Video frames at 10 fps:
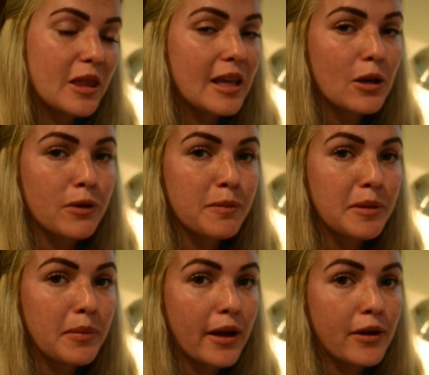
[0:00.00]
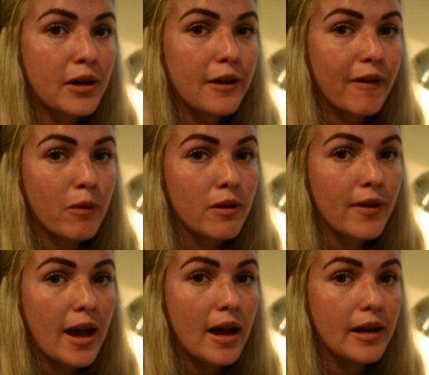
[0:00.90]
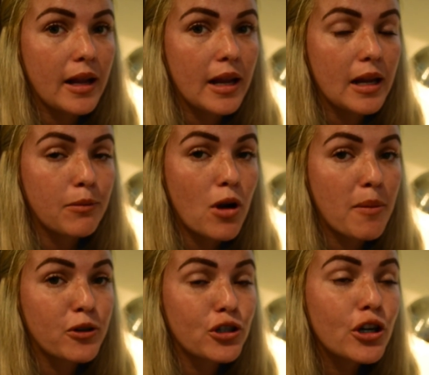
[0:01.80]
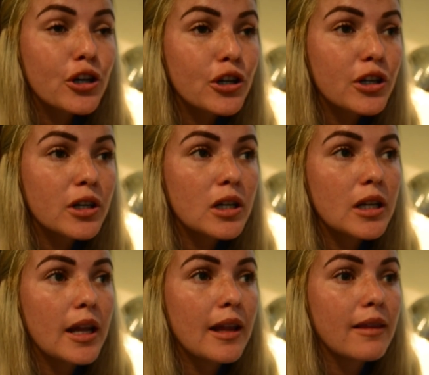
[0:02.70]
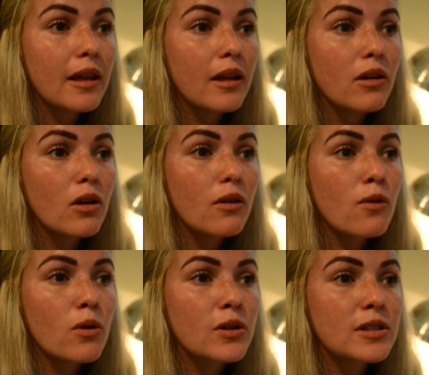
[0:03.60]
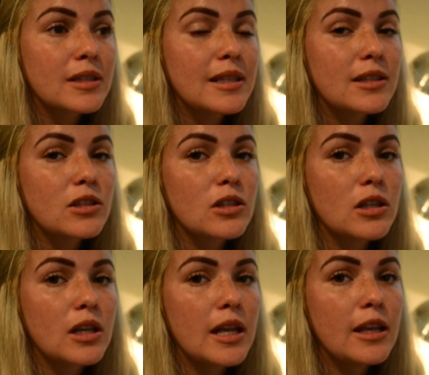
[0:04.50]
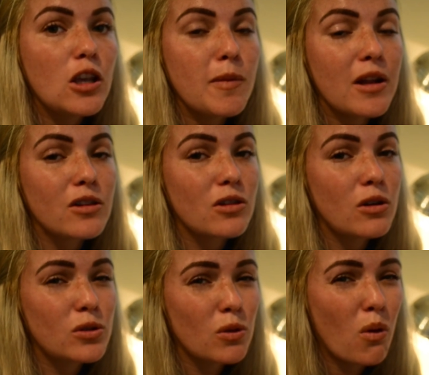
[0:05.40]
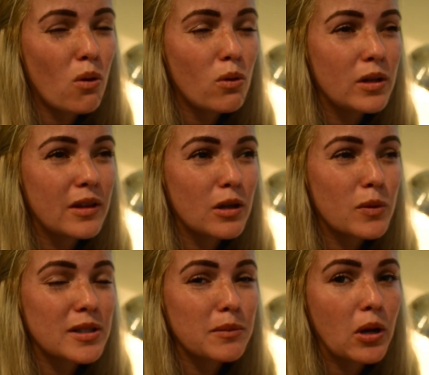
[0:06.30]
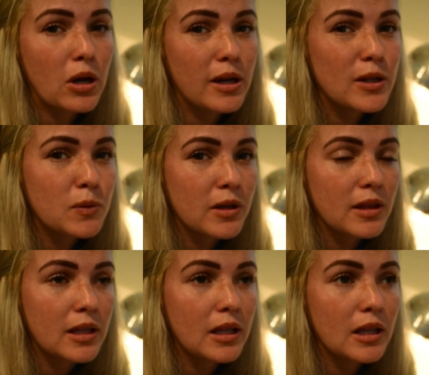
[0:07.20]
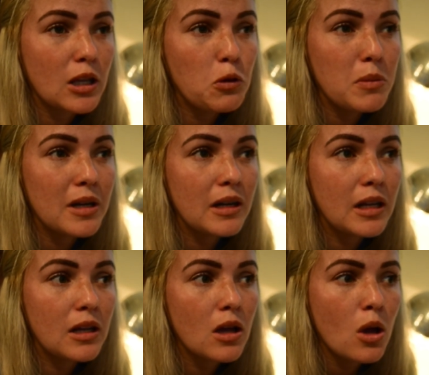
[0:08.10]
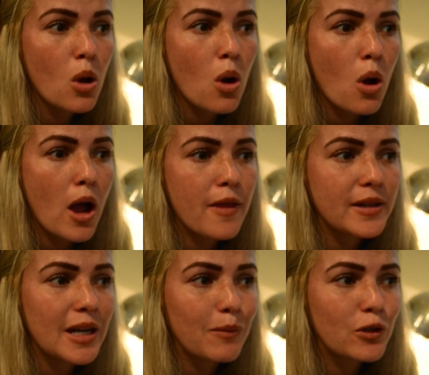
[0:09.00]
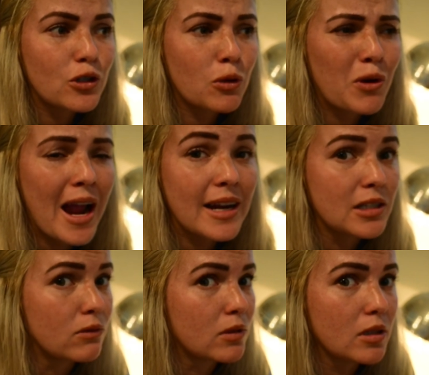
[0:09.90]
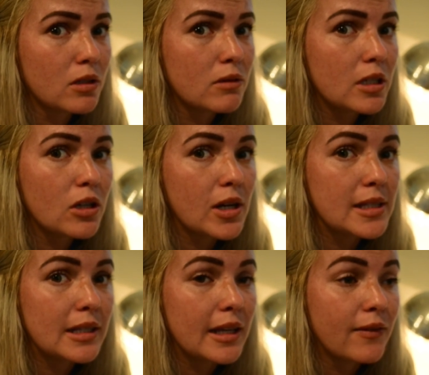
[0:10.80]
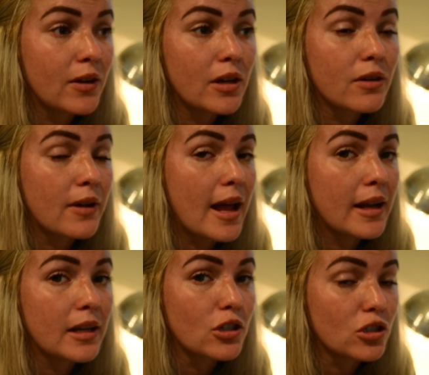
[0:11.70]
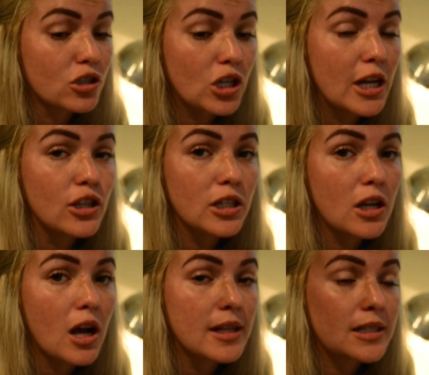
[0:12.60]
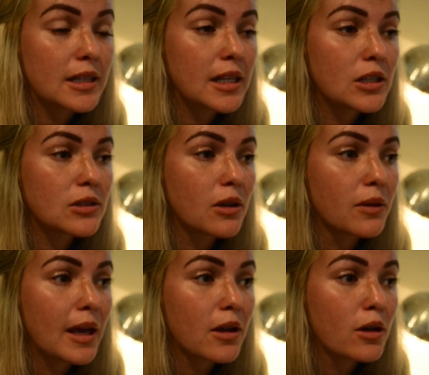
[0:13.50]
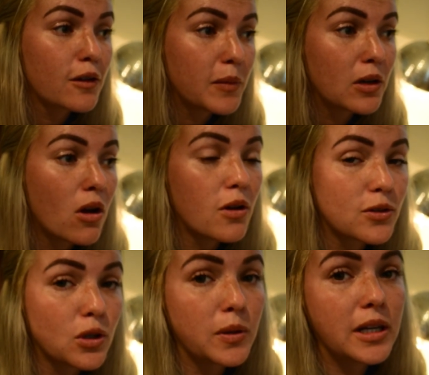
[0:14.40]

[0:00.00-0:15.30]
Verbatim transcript: think it would have been better if I would have had a proper turner. And then of course this incubator is also old, and there were some periods where the humidity and the temperature were acting really crazy, like very erratic and just changing constantly, so that could have been also an